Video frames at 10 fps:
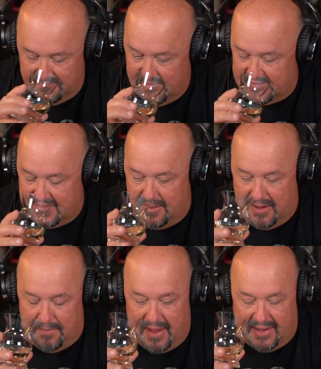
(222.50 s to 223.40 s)

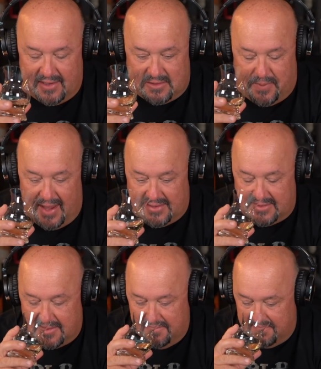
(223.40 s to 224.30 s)
cinnamon and baking
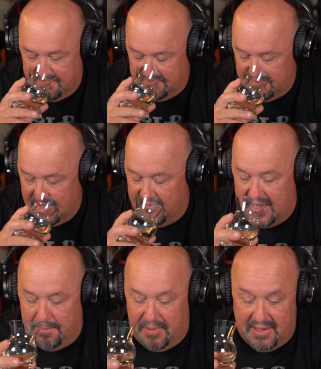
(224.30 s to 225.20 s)
spices. And
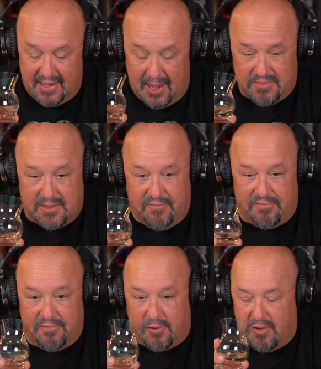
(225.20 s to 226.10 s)
then I'm picking up some
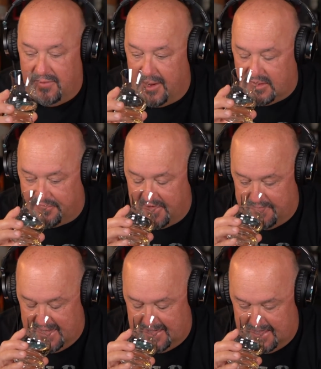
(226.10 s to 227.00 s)
floral notes
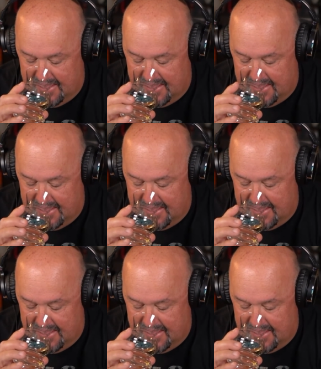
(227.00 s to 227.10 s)
from it,